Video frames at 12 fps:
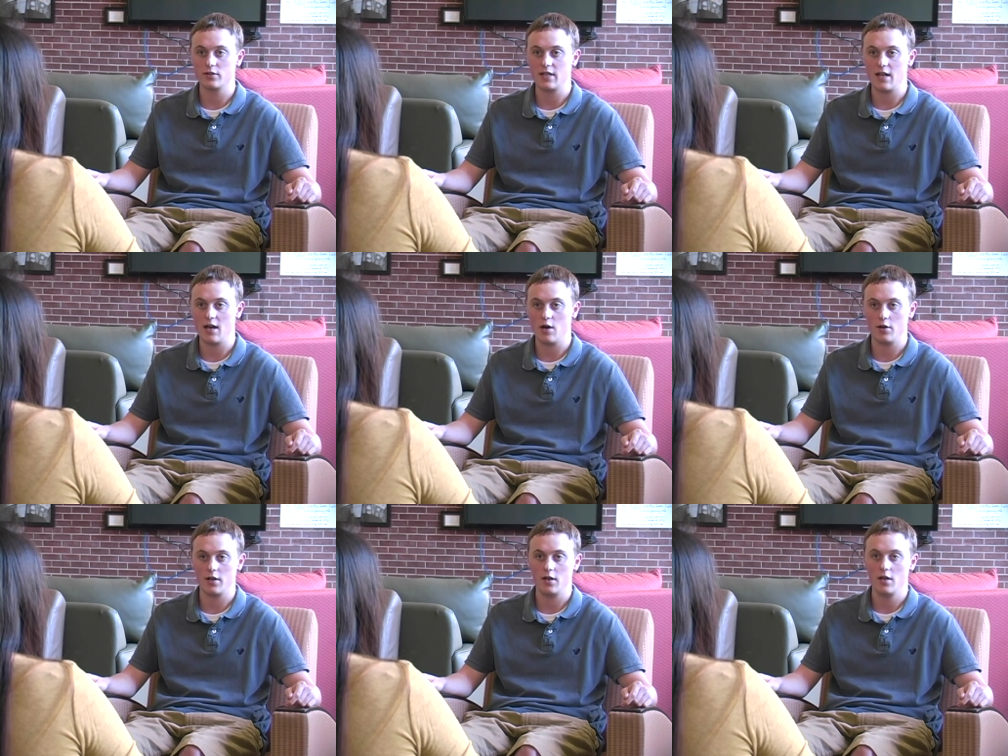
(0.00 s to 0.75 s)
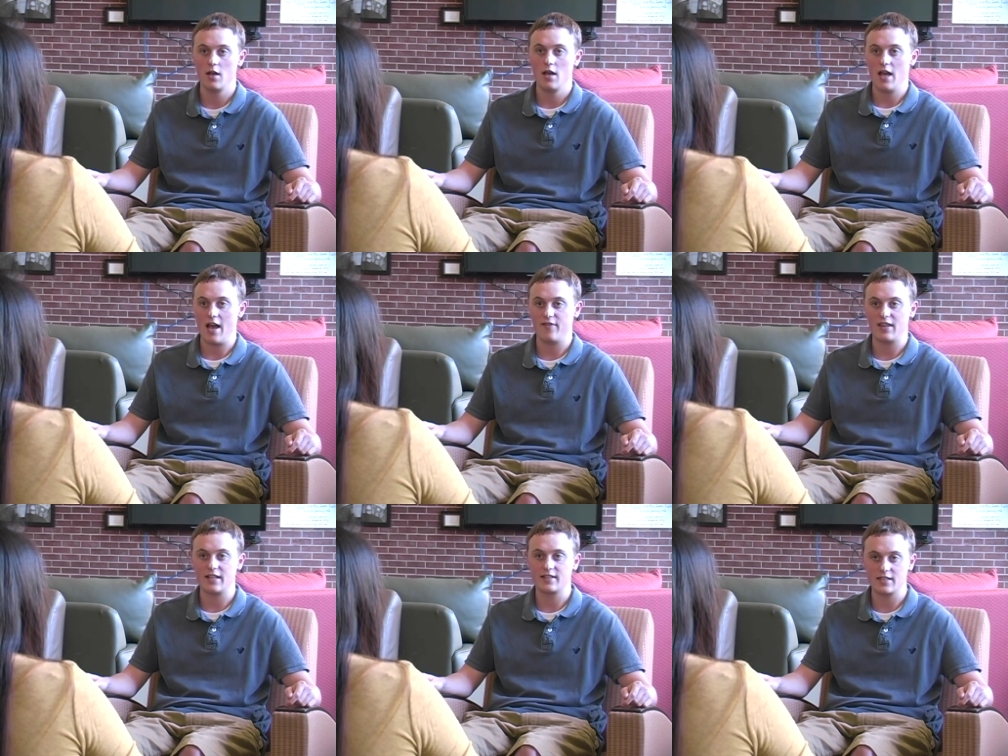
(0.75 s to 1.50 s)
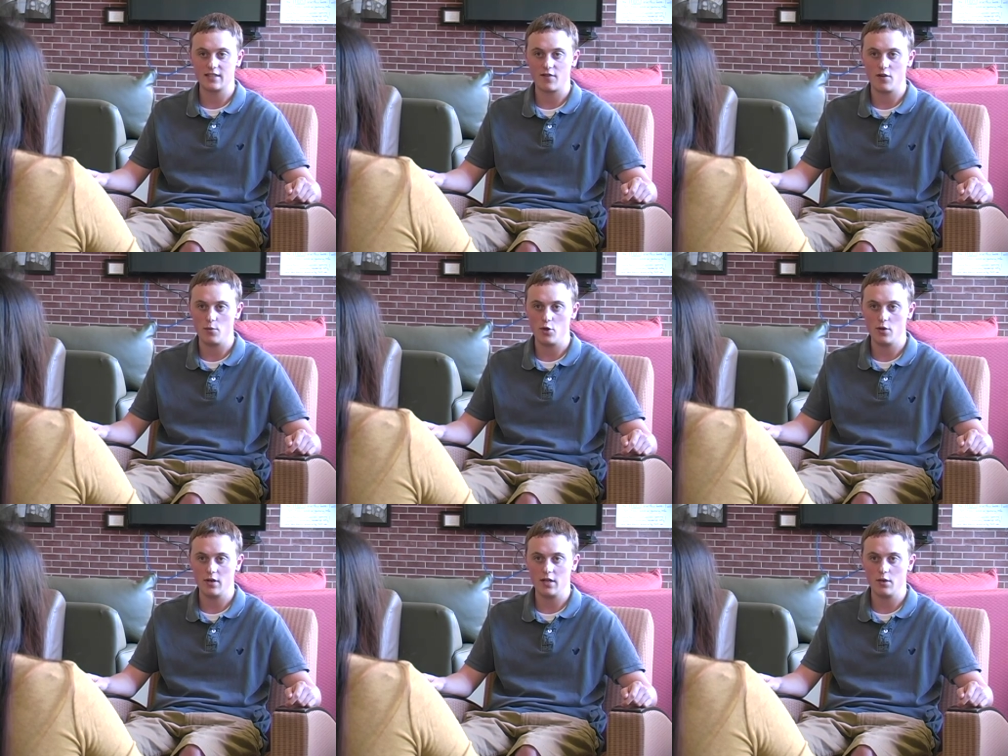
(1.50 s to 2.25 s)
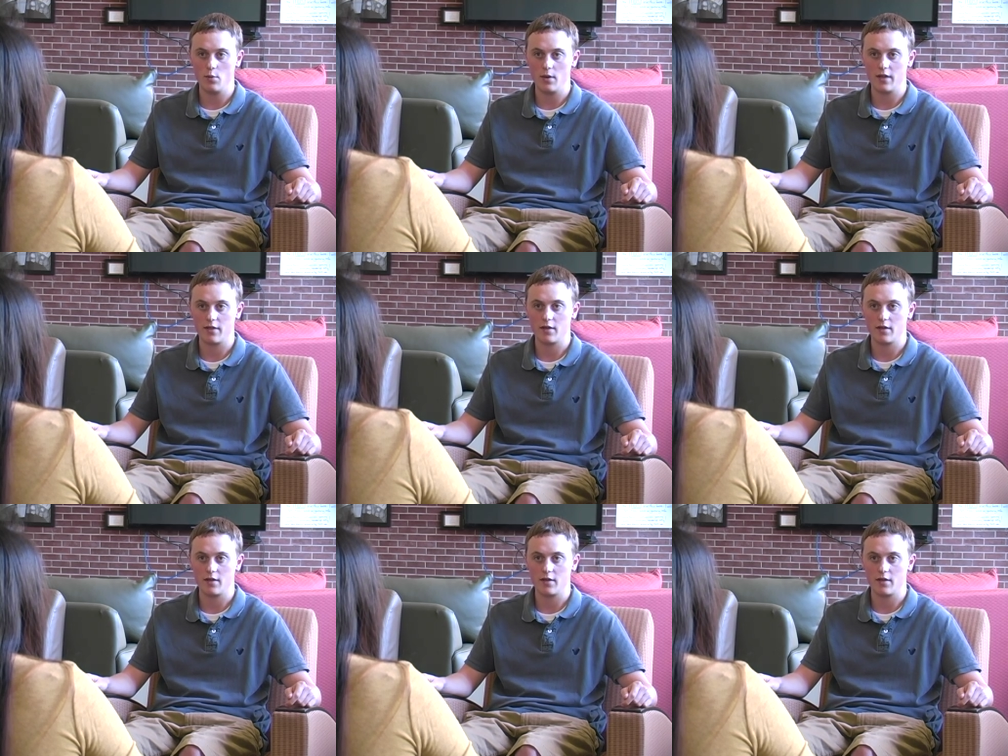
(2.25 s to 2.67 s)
town and having that sense of community with